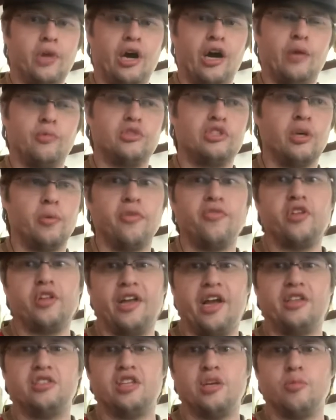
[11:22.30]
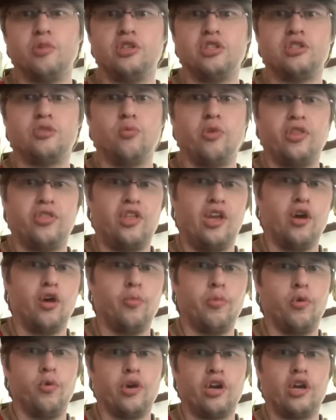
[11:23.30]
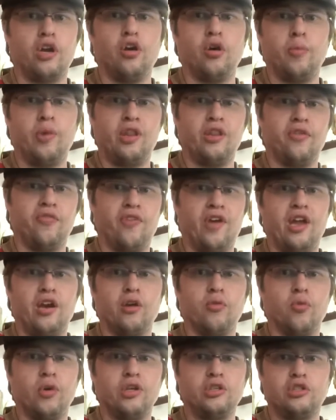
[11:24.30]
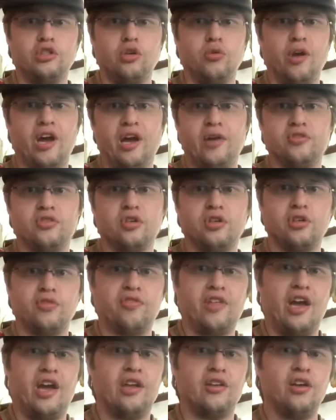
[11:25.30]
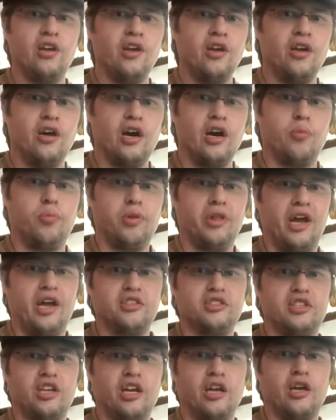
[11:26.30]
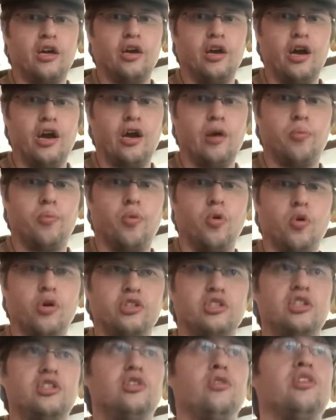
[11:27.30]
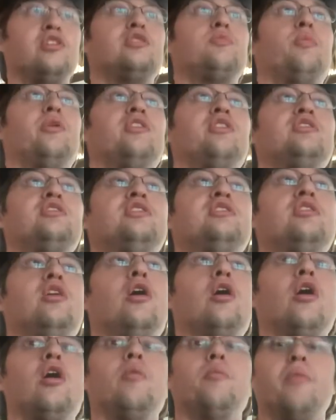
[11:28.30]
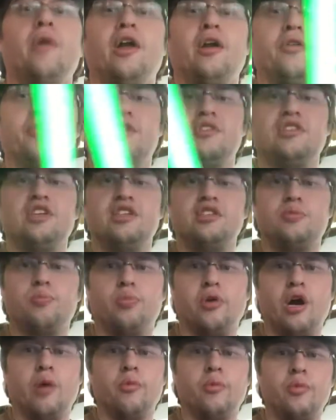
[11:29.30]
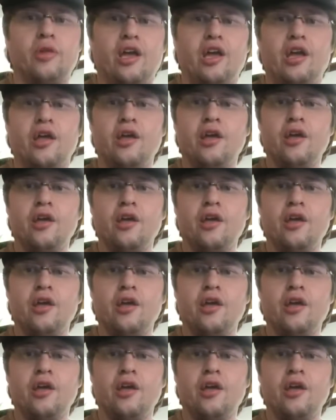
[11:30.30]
Some of the lightsabers with the Obi-Wan Kenobi and the Vader one do have sort of that plastic portion to this, but this is all metal. This is probably